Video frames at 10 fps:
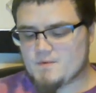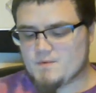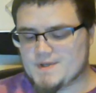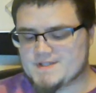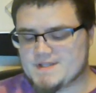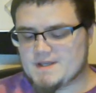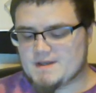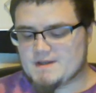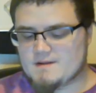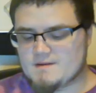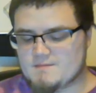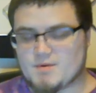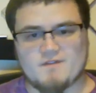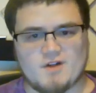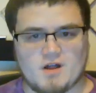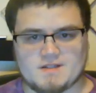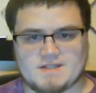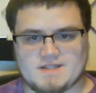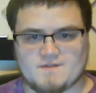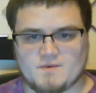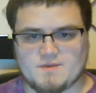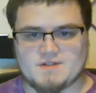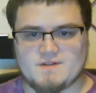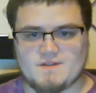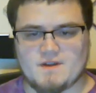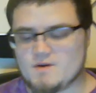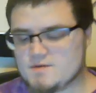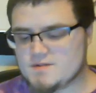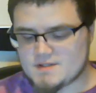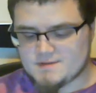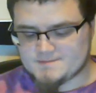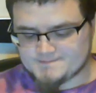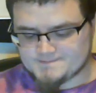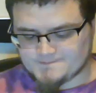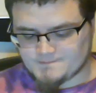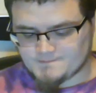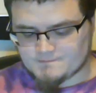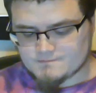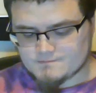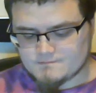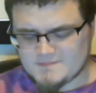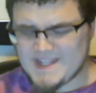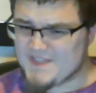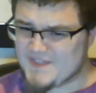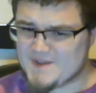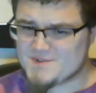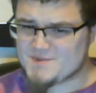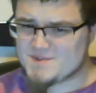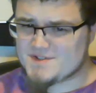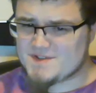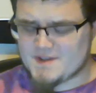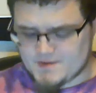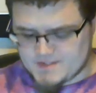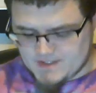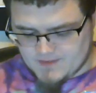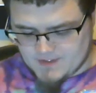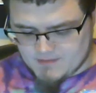was part of a contest for Wizards of the Coast. I think it was Wizards of the Coast. I really